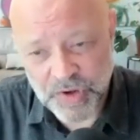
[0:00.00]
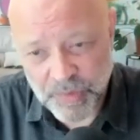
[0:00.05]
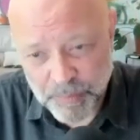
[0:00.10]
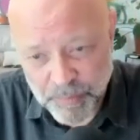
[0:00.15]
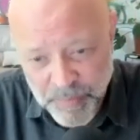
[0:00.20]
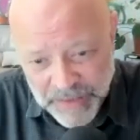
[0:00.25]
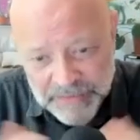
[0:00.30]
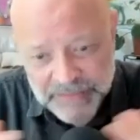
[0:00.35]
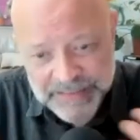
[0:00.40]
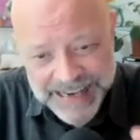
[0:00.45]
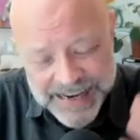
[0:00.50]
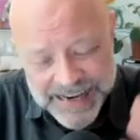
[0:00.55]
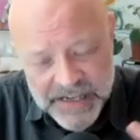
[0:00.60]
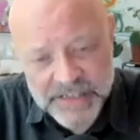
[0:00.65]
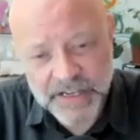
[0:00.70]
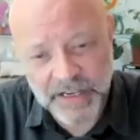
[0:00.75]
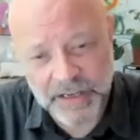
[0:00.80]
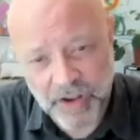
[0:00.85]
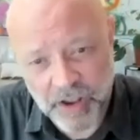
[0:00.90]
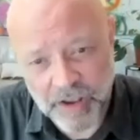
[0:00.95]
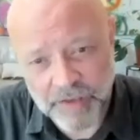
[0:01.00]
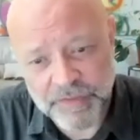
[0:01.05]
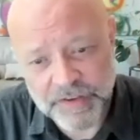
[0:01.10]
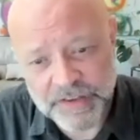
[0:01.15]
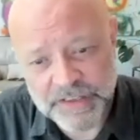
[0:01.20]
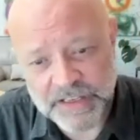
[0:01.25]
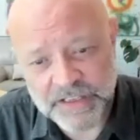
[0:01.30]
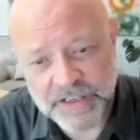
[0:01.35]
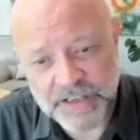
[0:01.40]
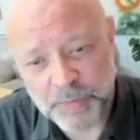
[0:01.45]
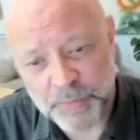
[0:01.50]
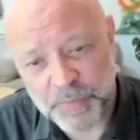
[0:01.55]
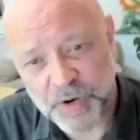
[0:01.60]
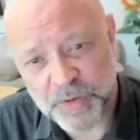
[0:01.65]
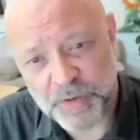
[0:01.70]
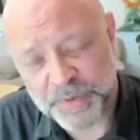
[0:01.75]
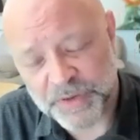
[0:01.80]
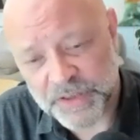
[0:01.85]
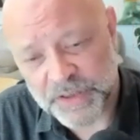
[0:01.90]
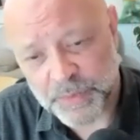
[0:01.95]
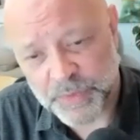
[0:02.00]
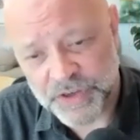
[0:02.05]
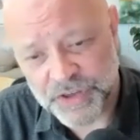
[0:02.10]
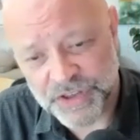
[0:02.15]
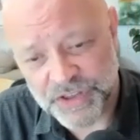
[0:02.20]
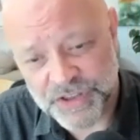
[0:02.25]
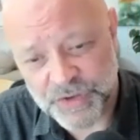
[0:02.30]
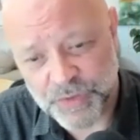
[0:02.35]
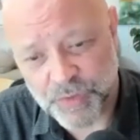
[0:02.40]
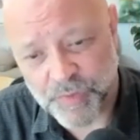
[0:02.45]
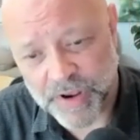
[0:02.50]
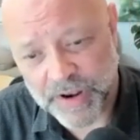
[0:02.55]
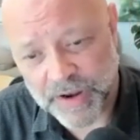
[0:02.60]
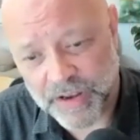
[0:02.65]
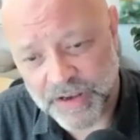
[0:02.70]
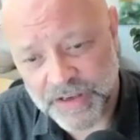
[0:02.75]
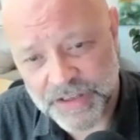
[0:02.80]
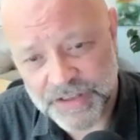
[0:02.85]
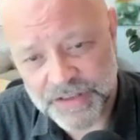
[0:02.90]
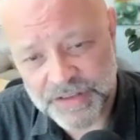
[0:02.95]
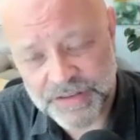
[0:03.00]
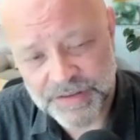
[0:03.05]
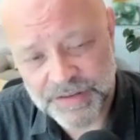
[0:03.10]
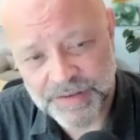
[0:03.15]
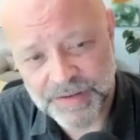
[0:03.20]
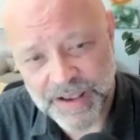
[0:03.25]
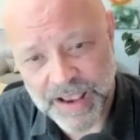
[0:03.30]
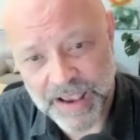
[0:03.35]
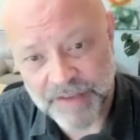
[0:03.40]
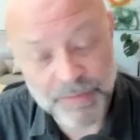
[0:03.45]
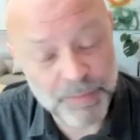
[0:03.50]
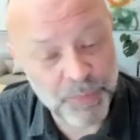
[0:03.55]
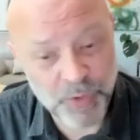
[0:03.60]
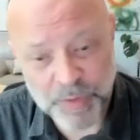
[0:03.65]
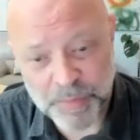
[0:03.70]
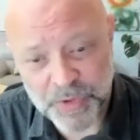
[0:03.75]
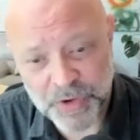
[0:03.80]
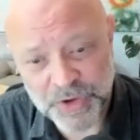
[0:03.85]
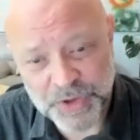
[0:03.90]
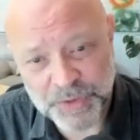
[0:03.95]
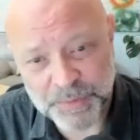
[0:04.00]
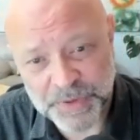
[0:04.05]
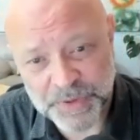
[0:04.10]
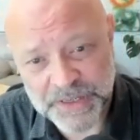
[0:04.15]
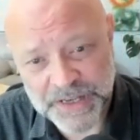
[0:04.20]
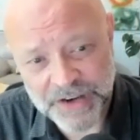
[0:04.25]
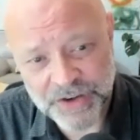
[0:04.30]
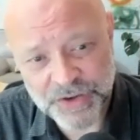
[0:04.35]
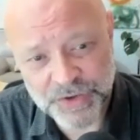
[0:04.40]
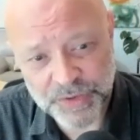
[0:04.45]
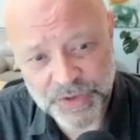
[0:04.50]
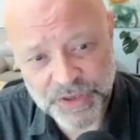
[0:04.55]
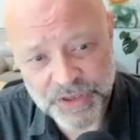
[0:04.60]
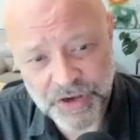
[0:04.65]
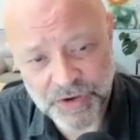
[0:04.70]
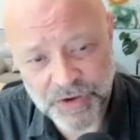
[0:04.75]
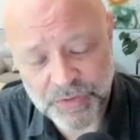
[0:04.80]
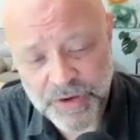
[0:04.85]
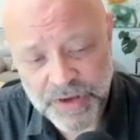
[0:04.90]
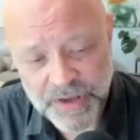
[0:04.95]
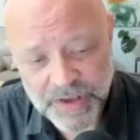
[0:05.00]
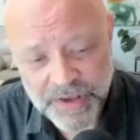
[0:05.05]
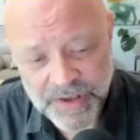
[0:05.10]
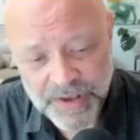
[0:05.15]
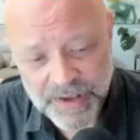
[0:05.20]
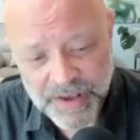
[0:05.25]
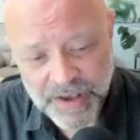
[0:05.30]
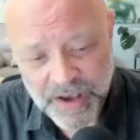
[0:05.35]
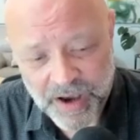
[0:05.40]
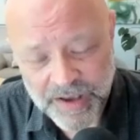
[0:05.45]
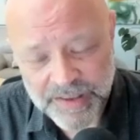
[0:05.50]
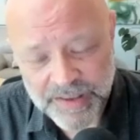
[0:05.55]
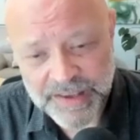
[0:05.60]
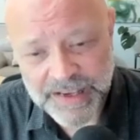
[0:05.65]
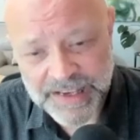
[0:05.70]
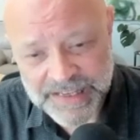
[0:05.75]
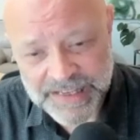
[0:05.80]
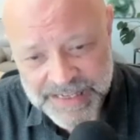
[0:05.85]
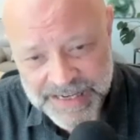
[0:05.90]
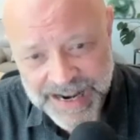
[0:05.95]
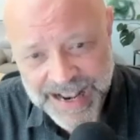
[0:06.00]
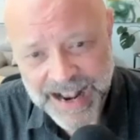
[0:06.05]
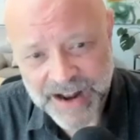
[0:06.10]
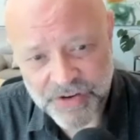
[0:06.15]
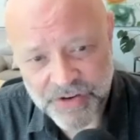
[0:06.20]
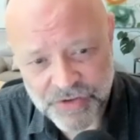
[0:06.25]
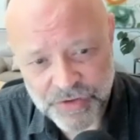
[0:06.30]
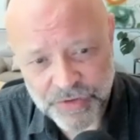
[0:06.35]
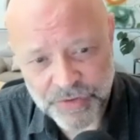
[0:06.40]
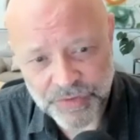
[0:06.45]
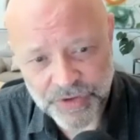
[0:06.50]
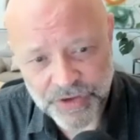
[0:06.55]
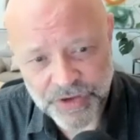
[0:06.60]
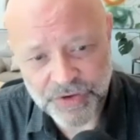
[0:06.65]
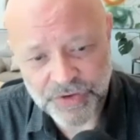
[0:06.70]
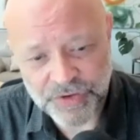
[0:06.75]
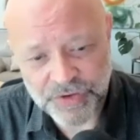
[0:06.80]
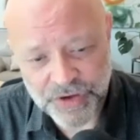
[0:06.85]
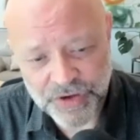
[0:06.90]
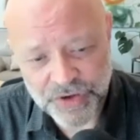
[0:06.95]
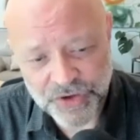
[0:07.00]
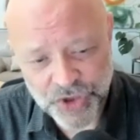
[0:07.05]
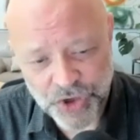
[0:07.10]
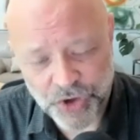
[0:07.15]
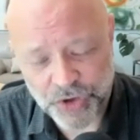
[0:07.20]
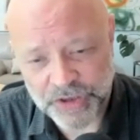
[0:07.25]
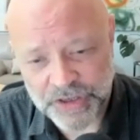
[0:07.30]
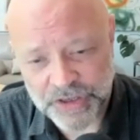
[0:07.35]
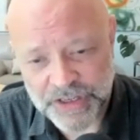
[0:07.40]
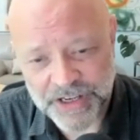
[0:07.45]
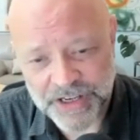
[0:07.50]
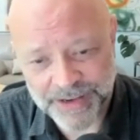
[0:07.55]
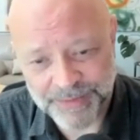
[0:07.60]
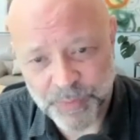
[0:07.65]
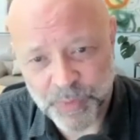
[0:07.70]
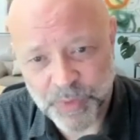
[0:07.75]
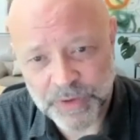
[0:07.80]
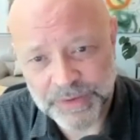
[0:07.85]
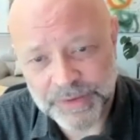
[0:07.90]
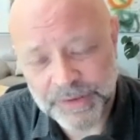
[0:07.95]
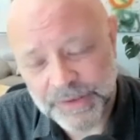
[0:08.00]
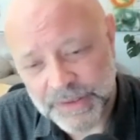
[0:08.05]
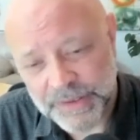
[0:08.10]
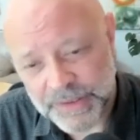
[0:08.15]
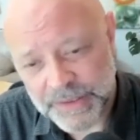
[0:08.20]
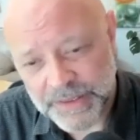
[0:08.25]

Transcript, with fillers: built into life is its own purpose, which is to realize ever more emergent potentials. So I think it's natural that that John and Tim will